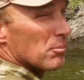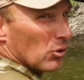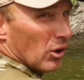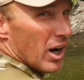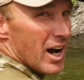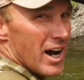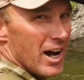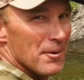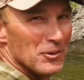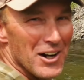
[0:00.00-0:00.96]

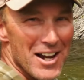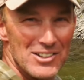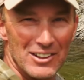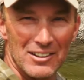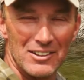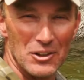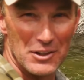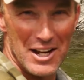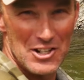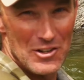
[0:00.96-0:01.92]
prime rising
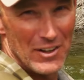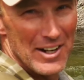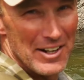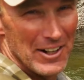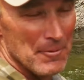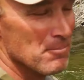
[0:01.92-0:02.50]
location right here.